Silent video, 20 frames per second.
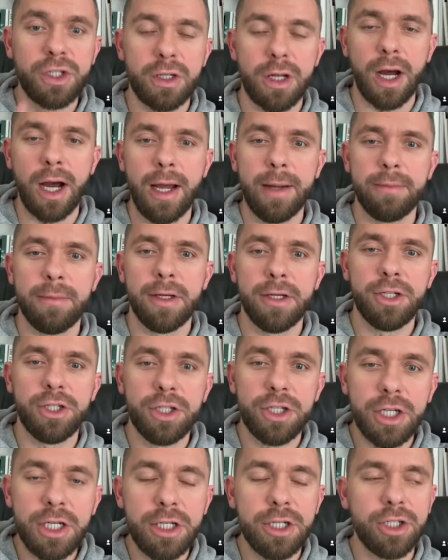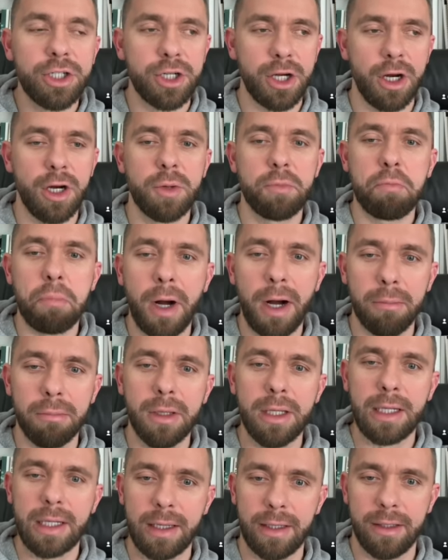time that she shared
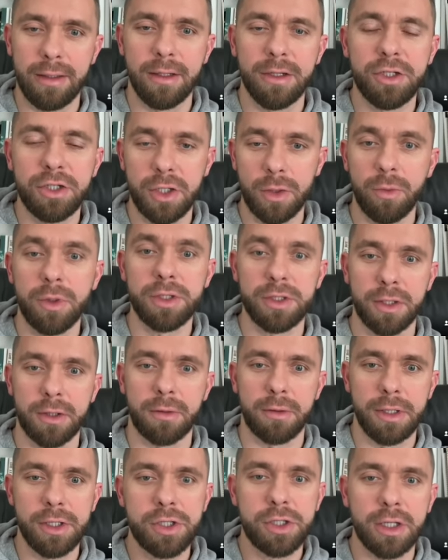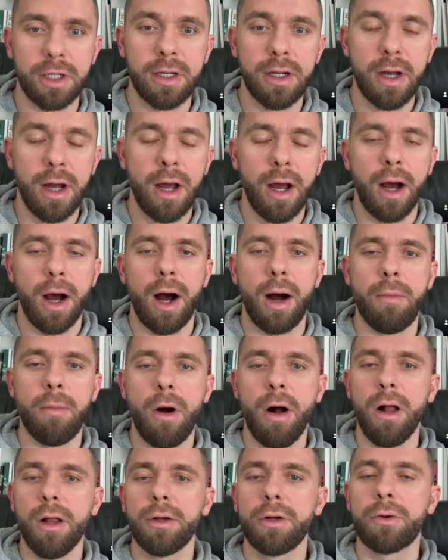publicly that she was a Christian.
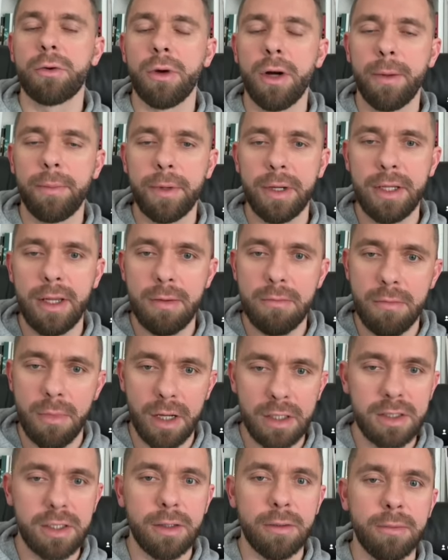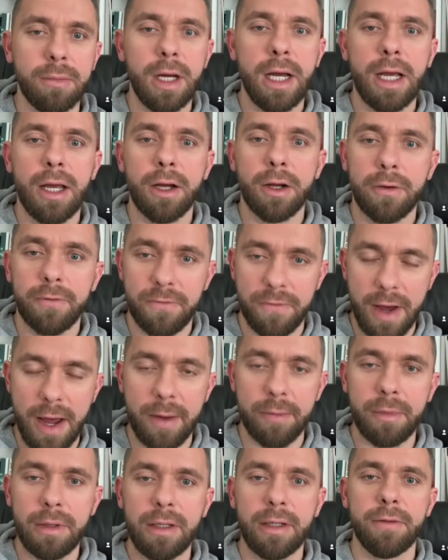Amal grew up in a Muslim
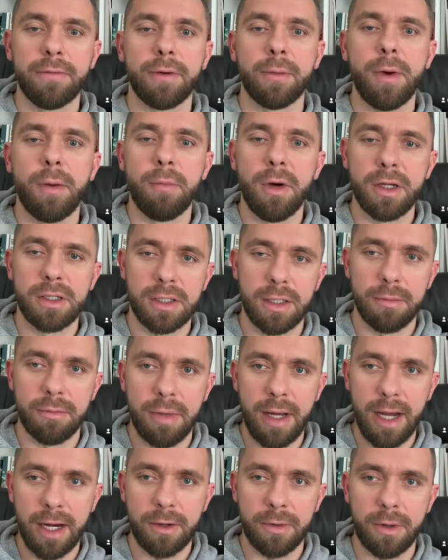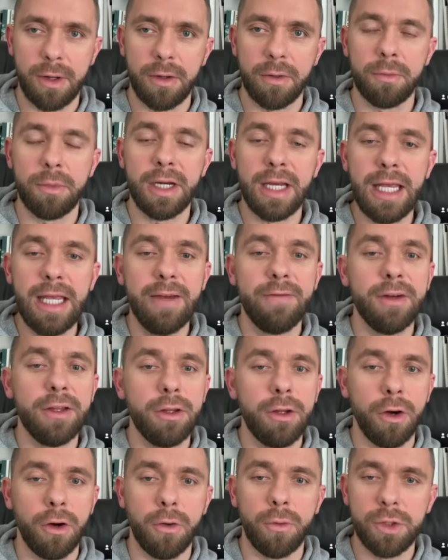family from a Muslim background, but even
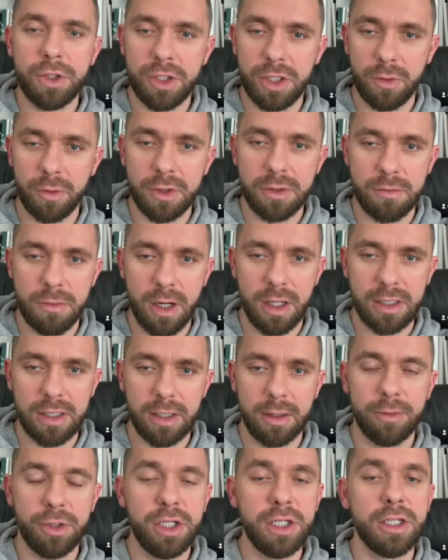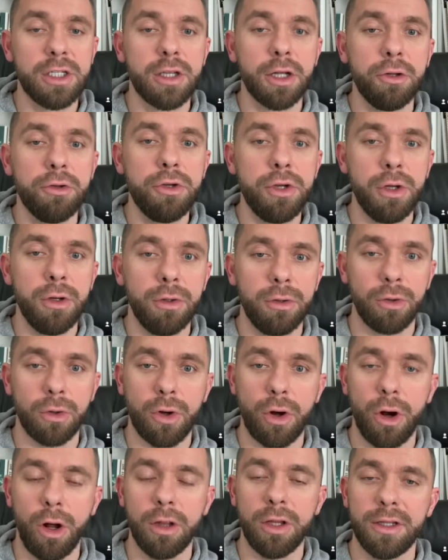though when she was Muslim, she still knew to
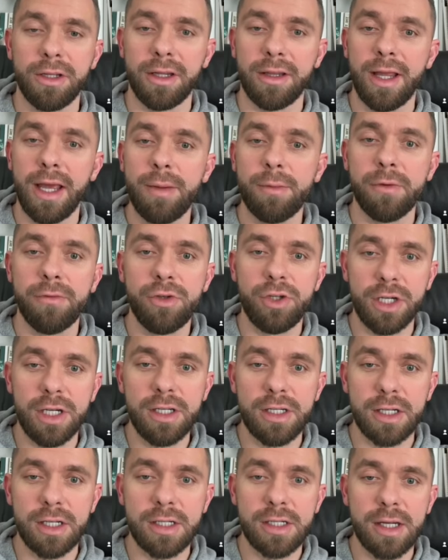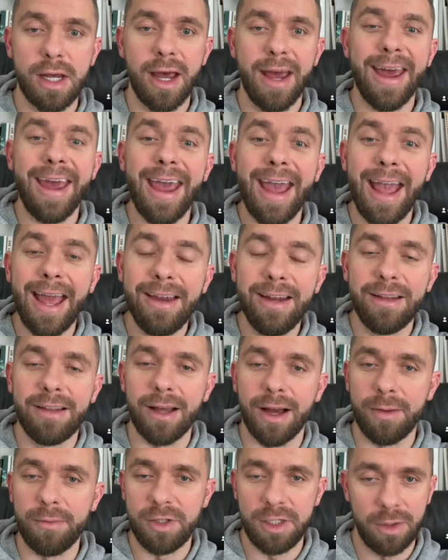call on the name of Jesus
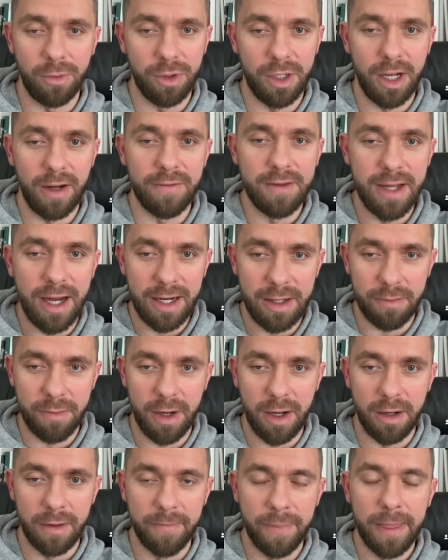anytime she would have nightmare.